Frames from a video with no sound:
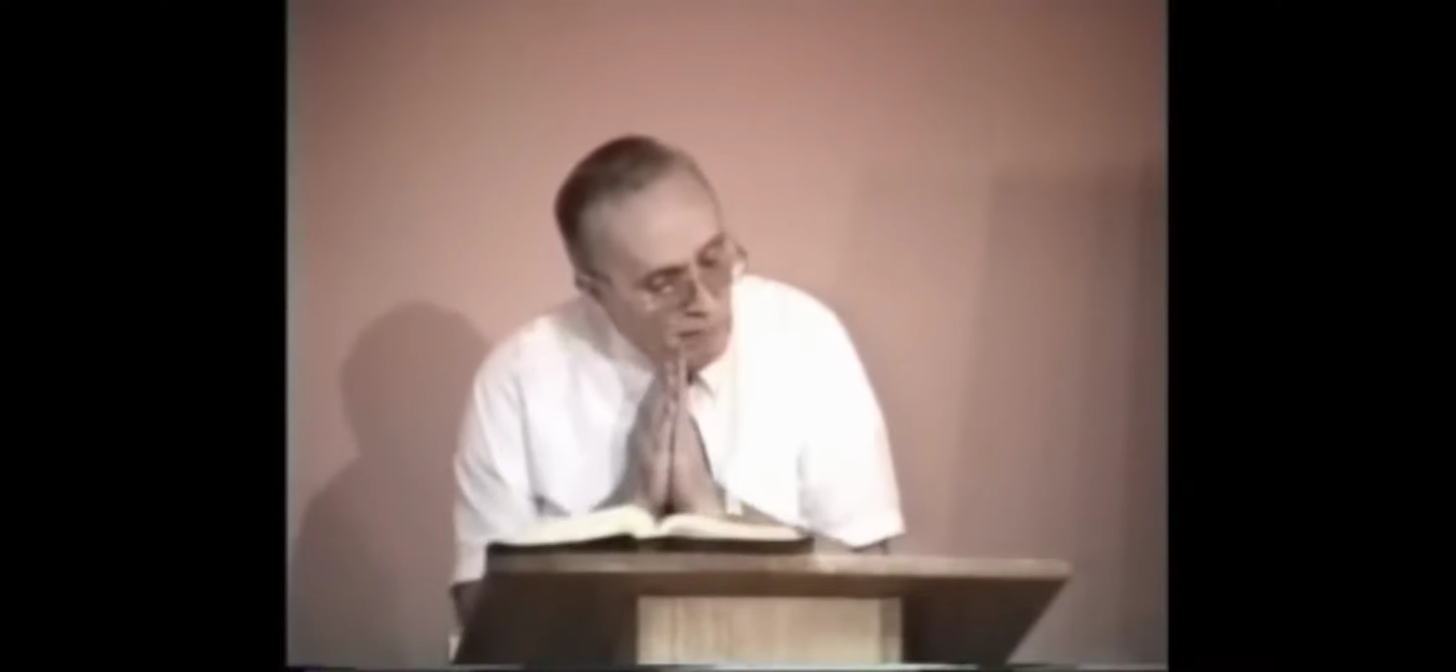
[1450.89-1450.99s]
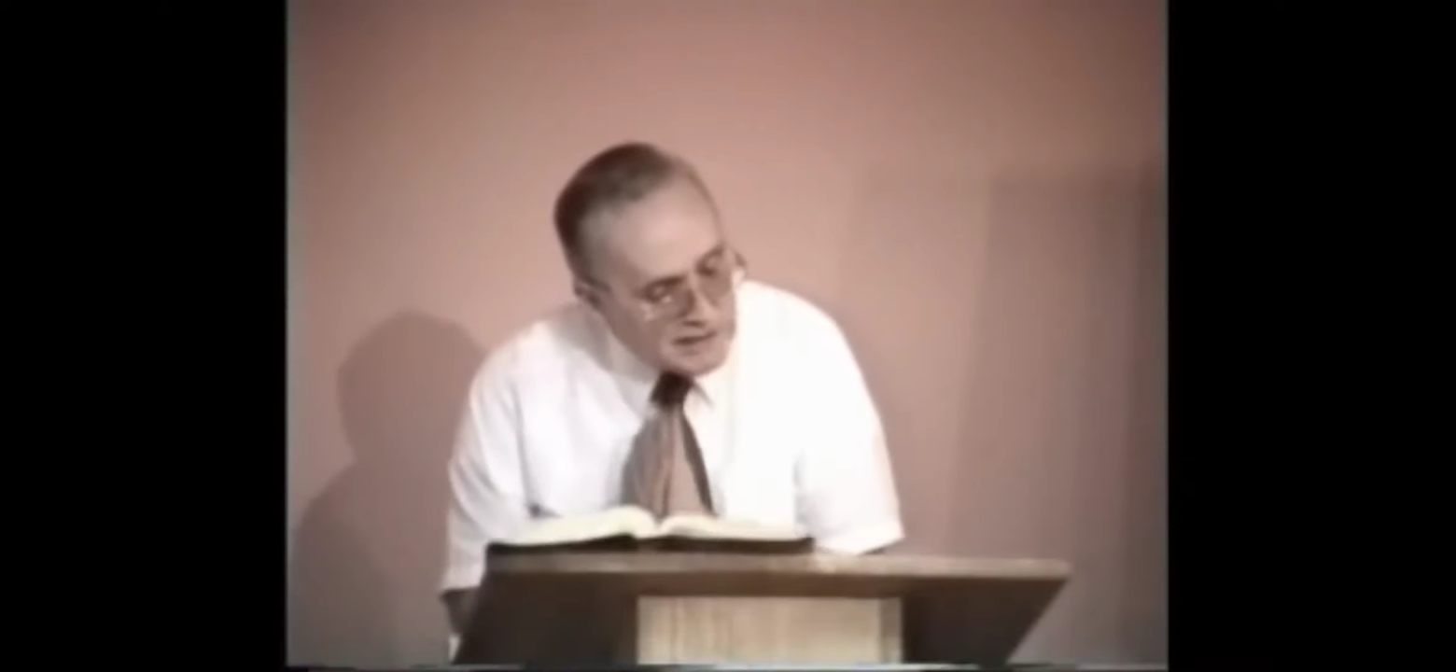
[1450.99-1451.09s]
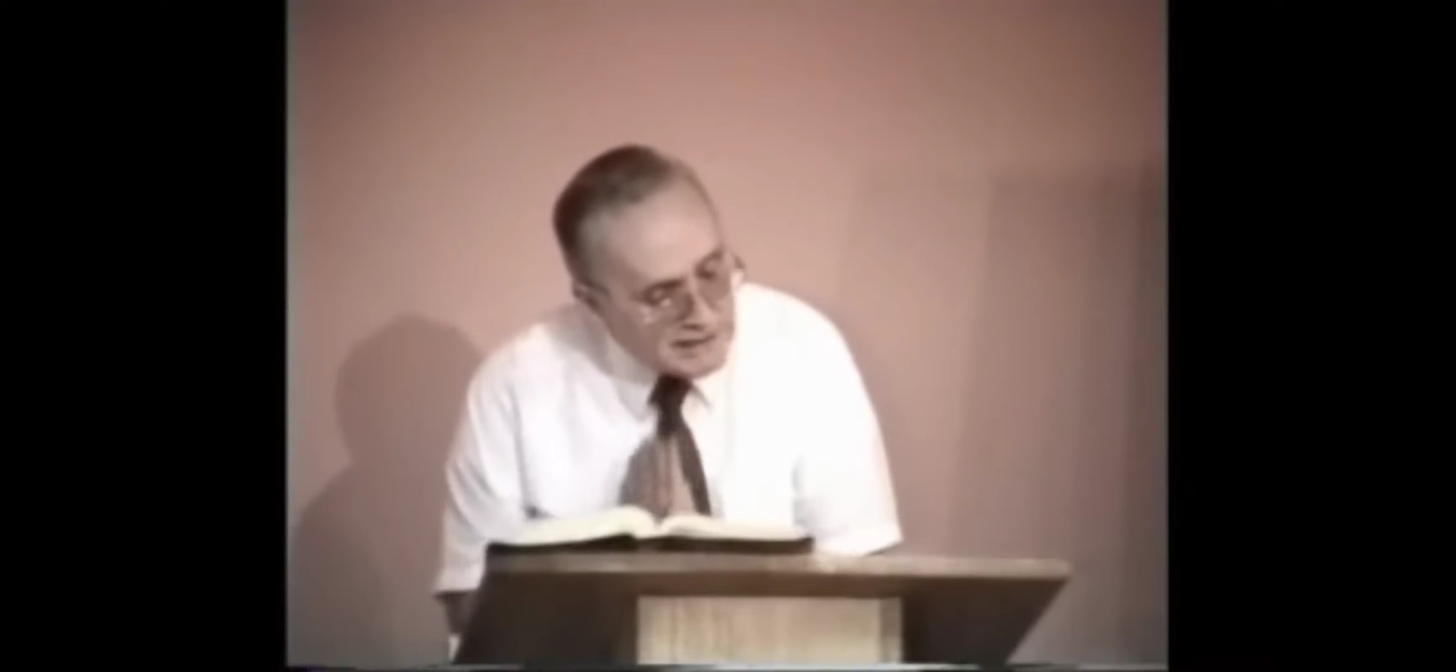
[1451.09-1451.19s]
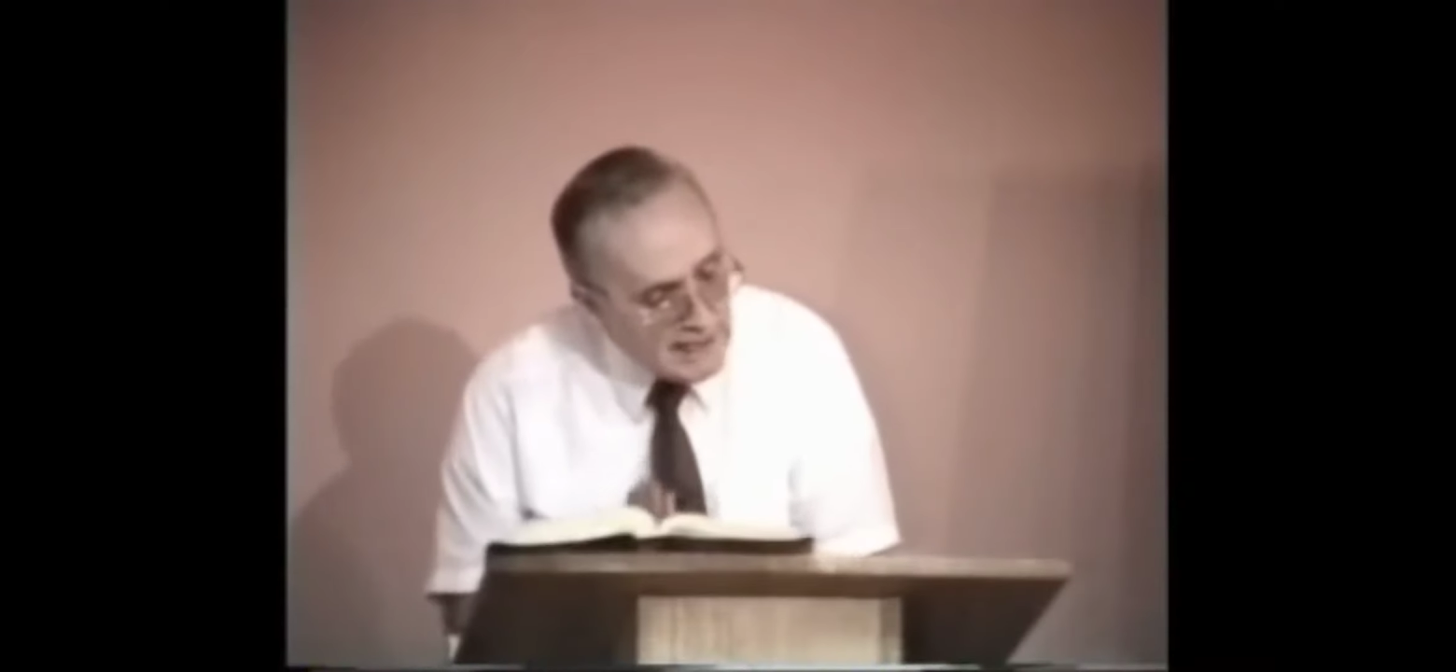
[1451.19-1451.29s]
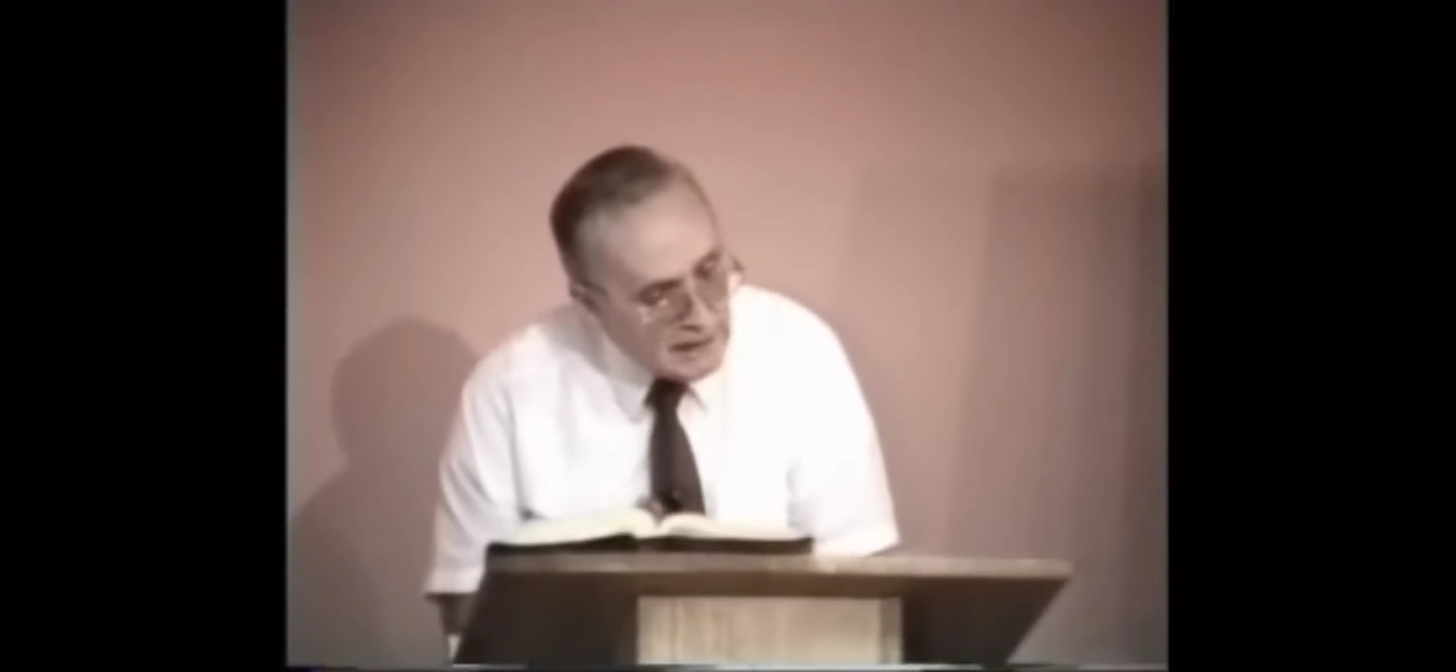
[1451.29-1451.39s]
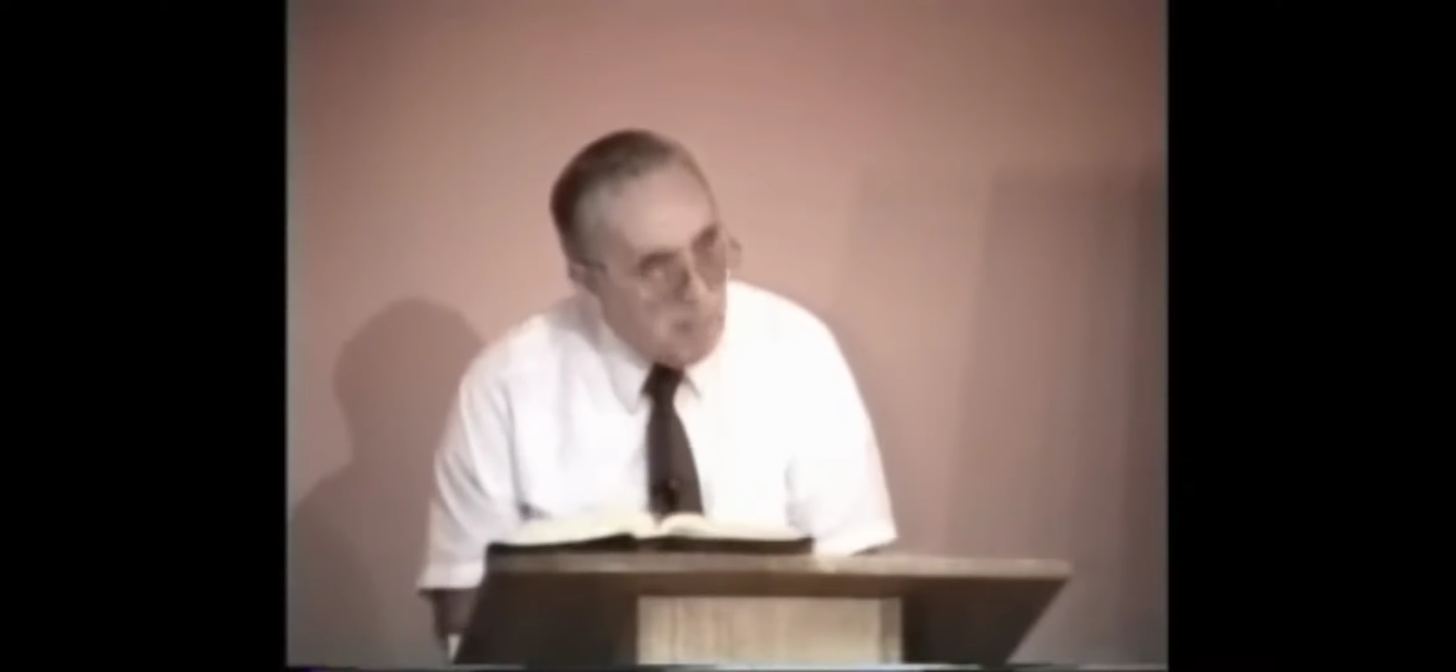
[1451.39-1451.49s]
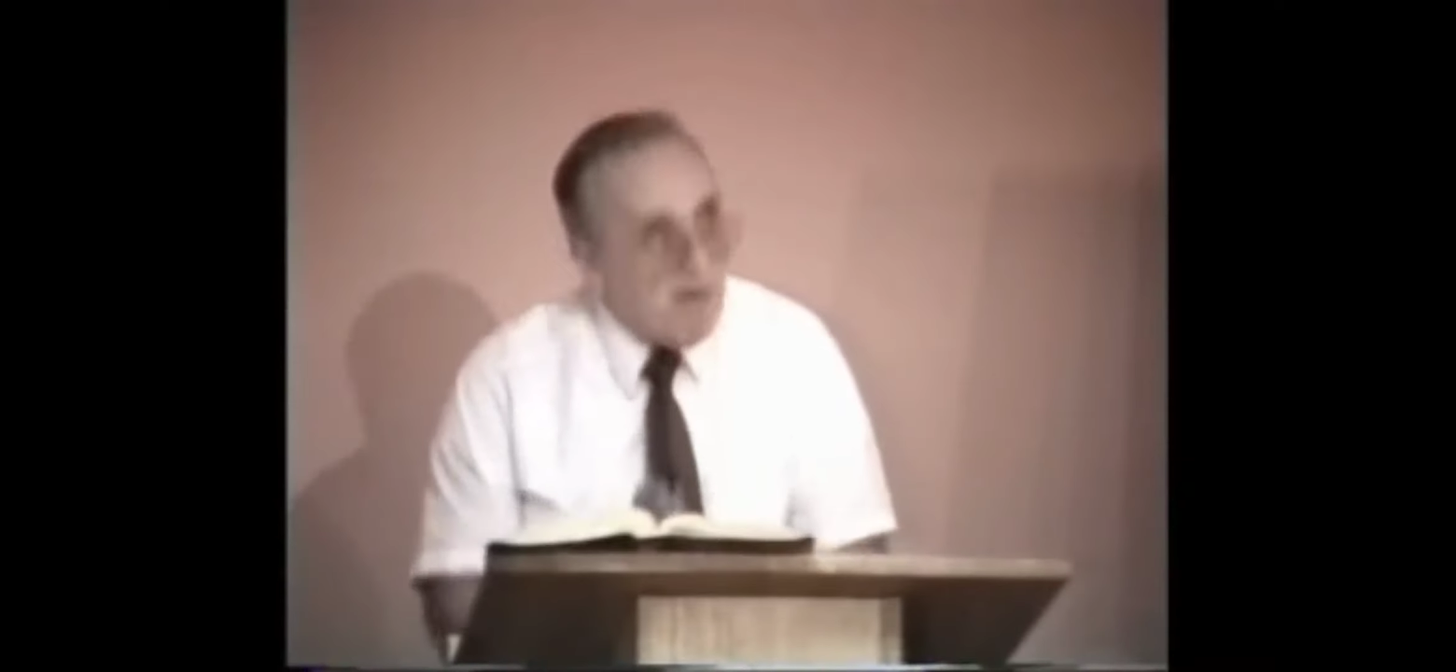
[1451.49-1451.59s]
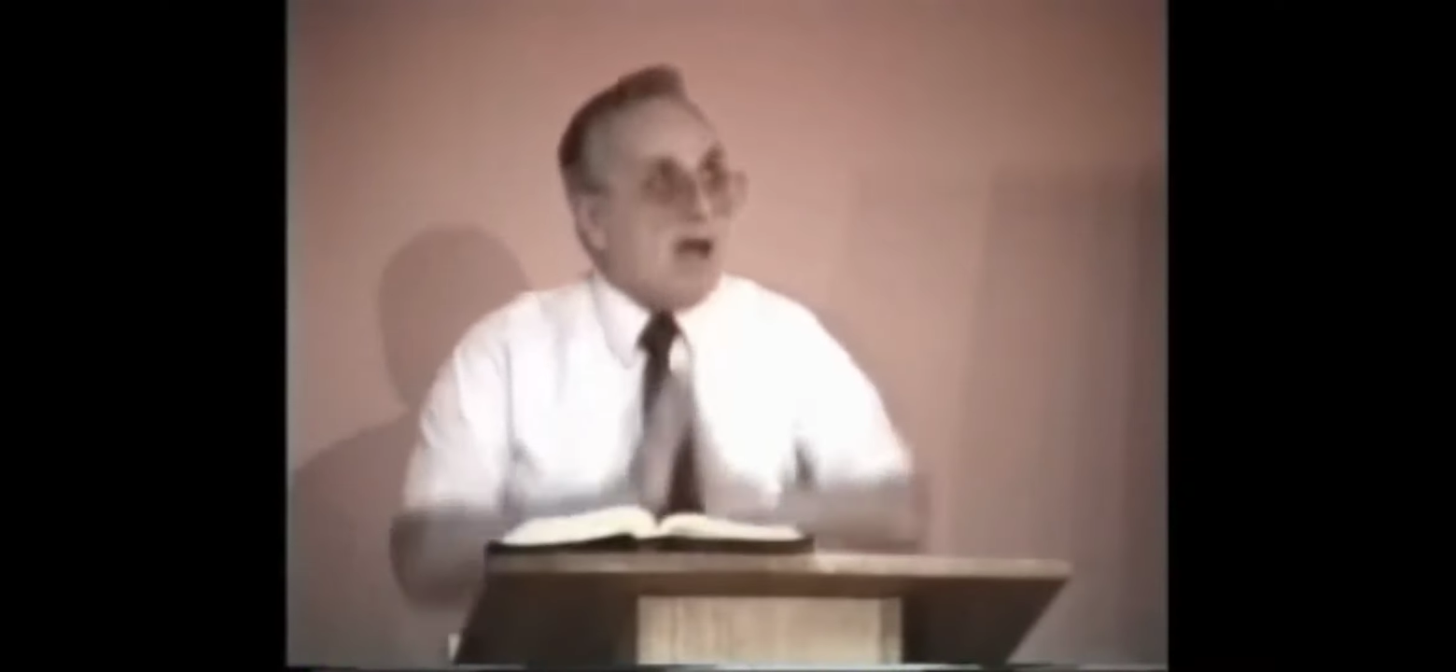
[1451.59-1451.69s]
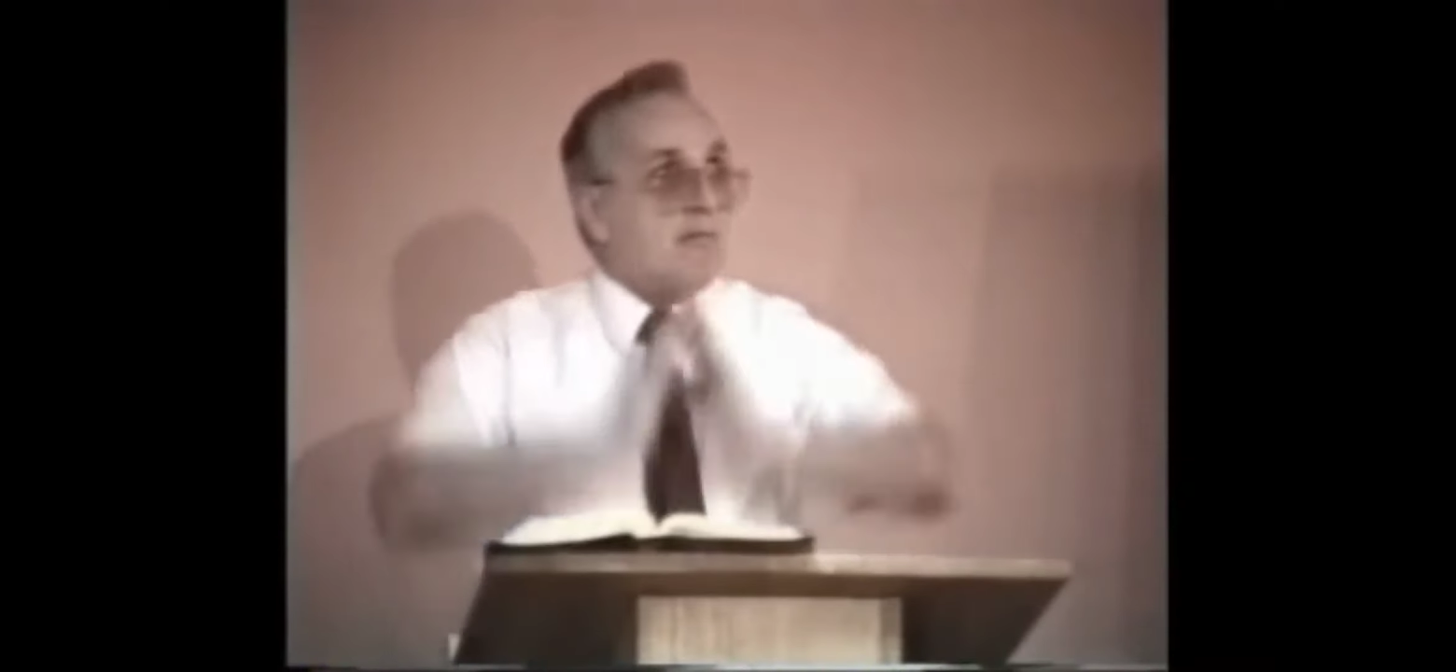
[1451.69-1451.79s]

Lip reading: and we see in